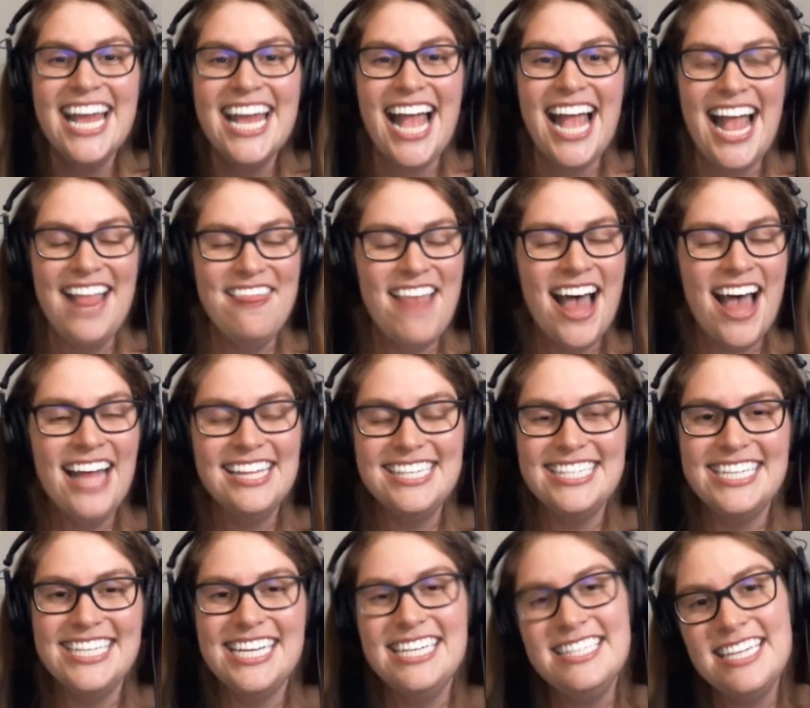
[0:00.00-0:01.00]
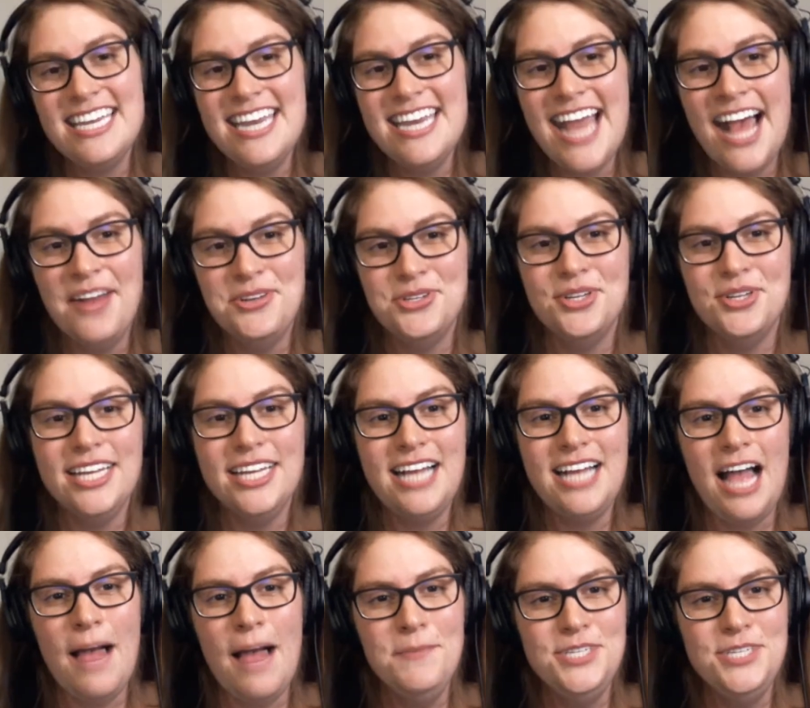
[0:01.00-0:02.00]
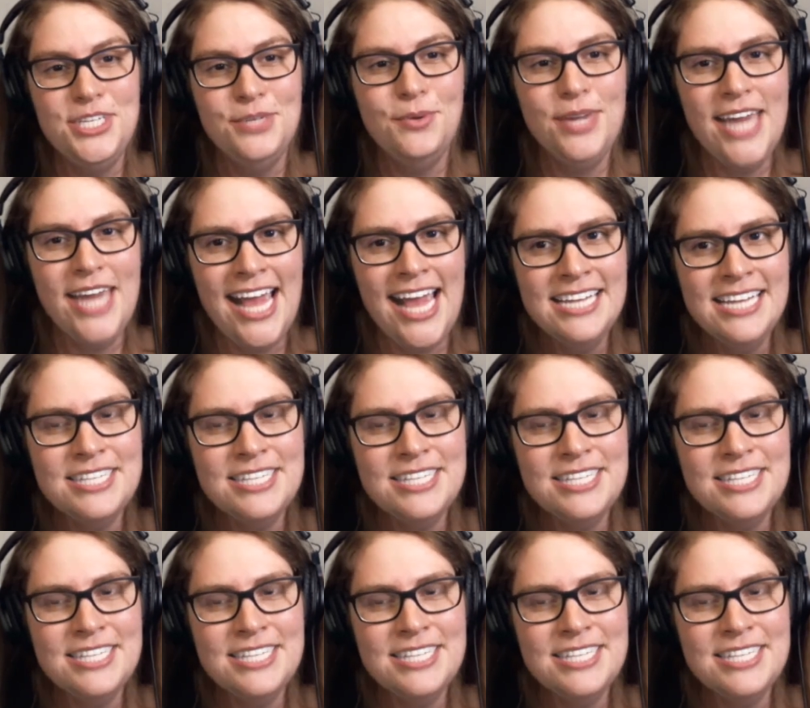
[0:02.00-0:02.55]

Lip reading: and that season naturally come to an end.